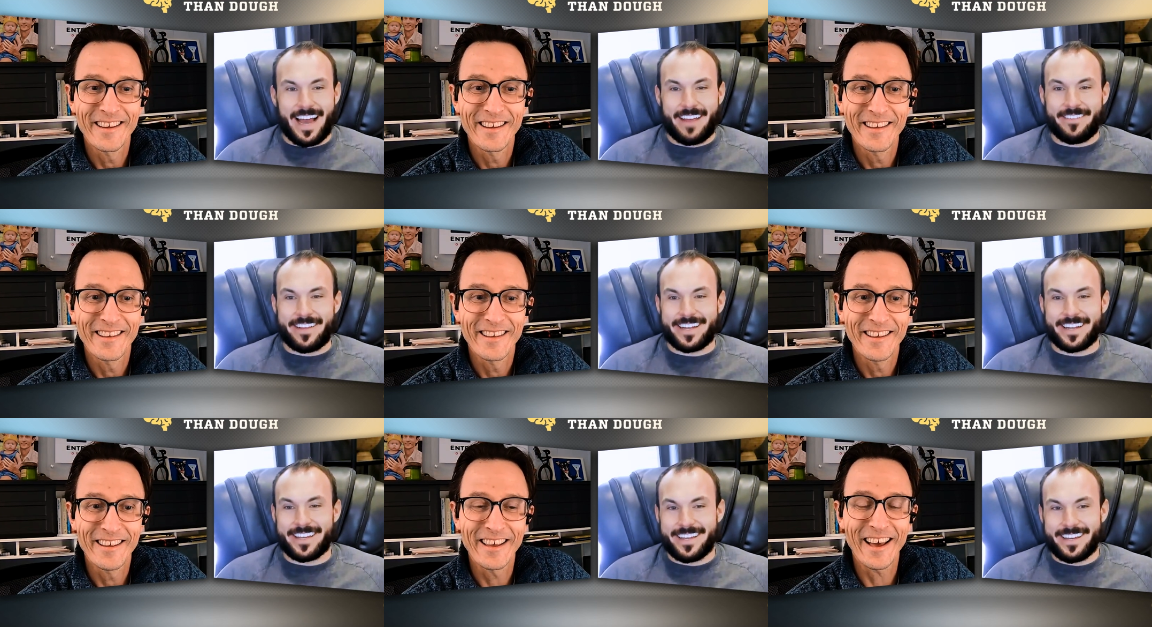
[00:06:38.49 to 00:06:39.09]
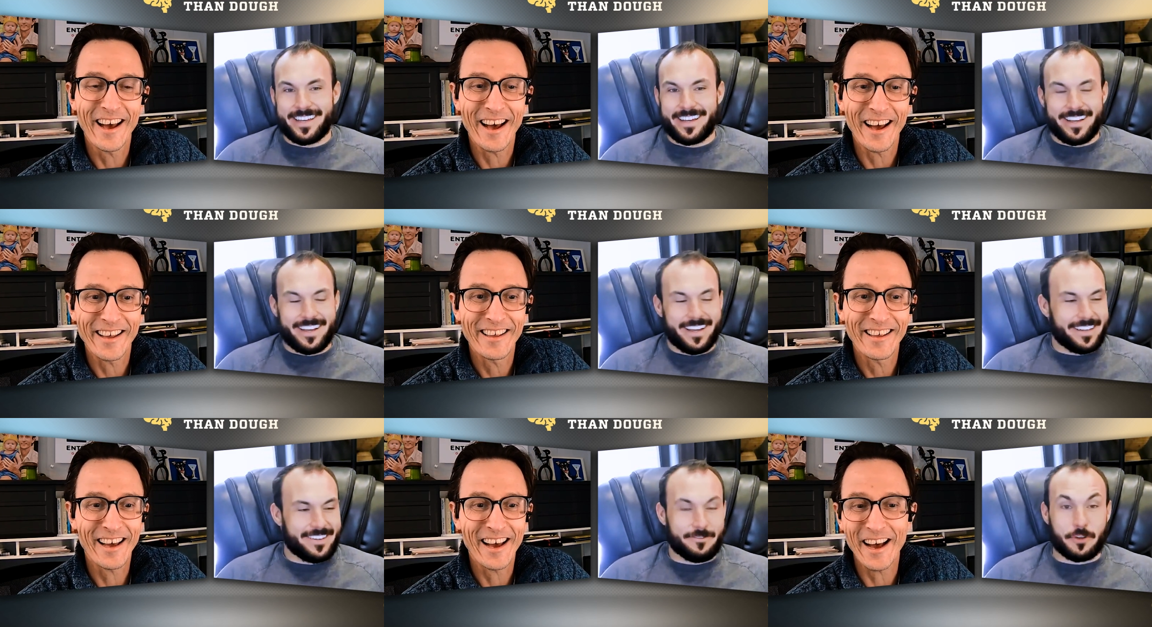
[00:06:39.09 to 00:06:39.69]
Speaker 1: I mean,
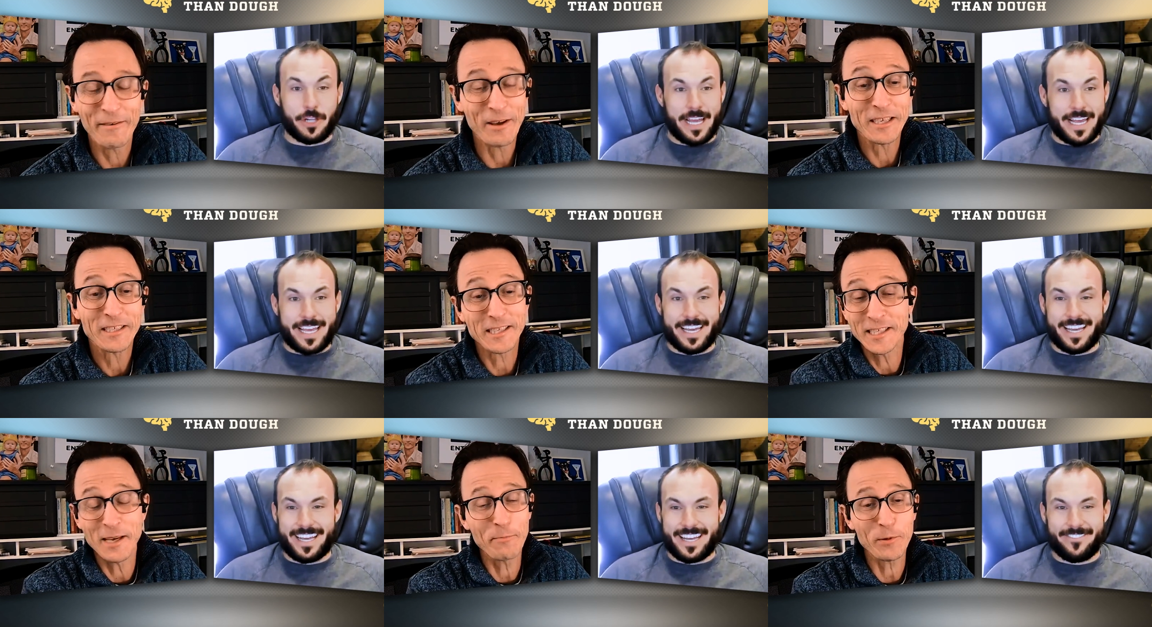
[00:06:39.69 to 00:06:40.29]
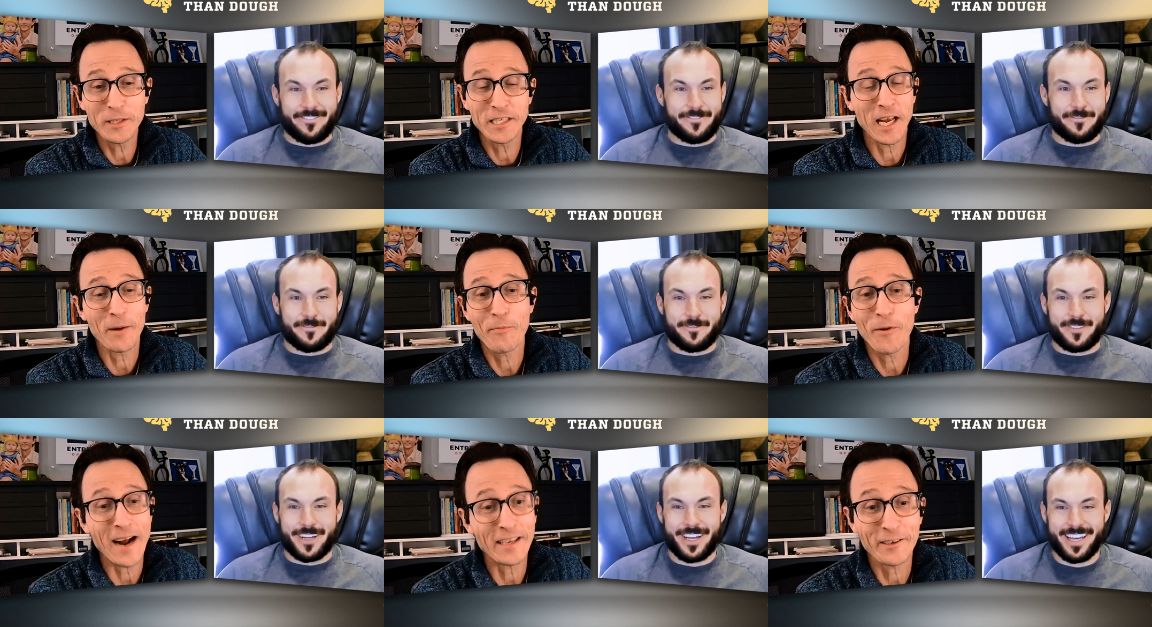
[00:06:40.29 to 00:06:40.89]
yeah, yeah. I mean, it's a simple
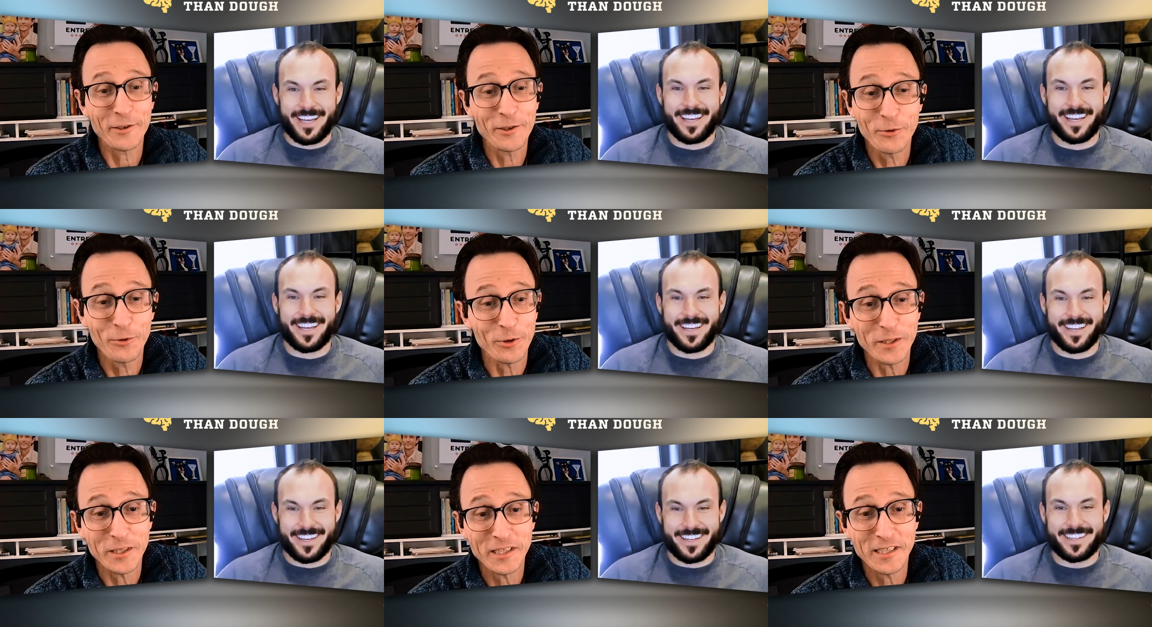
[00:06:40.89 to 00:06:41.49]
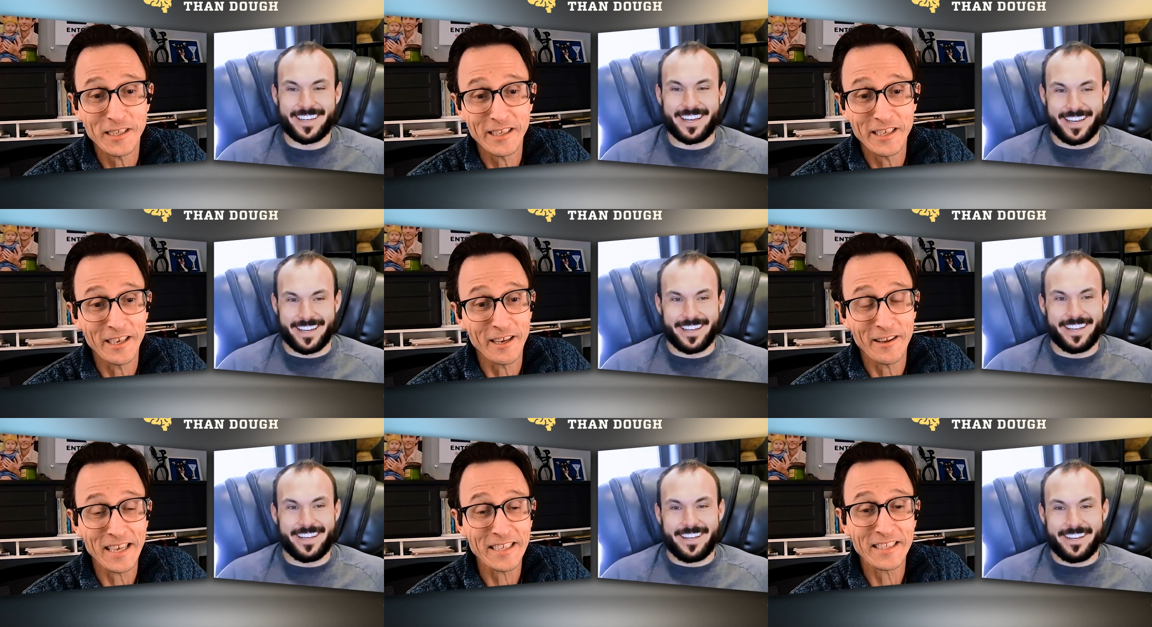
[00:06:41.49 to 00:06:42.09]
set of practical tools.
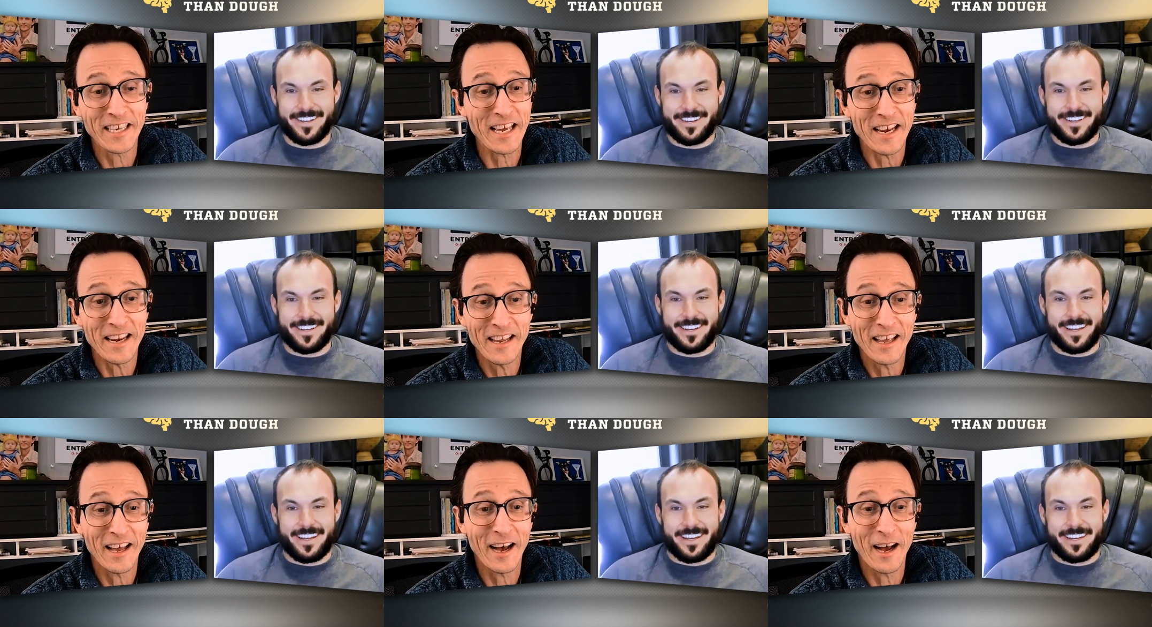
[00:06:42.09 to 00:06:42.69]
You know, that's it.